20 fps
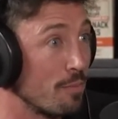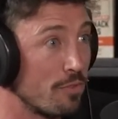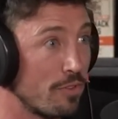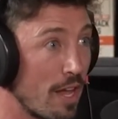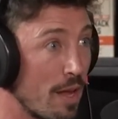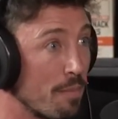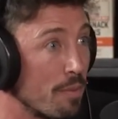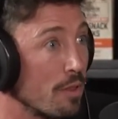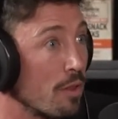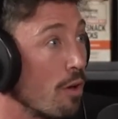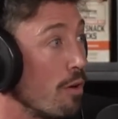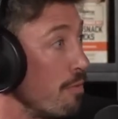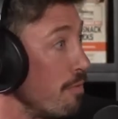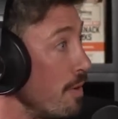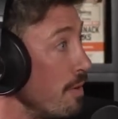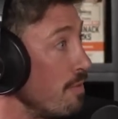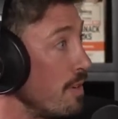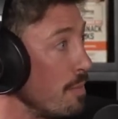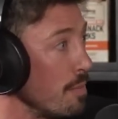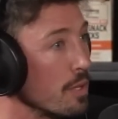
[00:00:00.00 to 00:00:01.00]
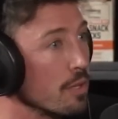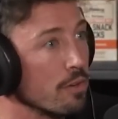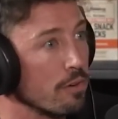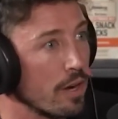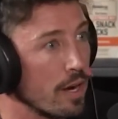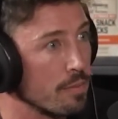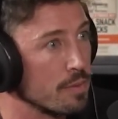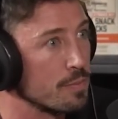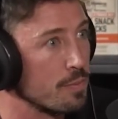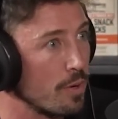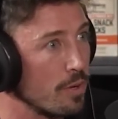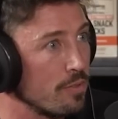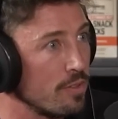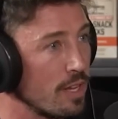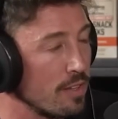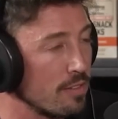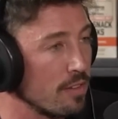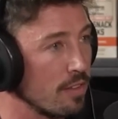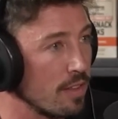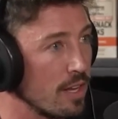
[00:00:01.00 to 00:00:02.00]
say, below 50 milligrams per
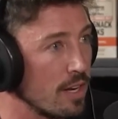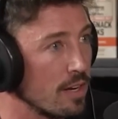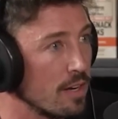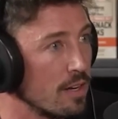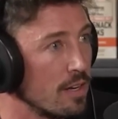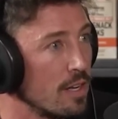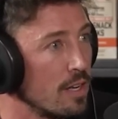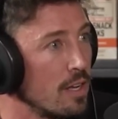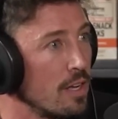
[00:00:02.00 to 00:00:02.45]
deciliter.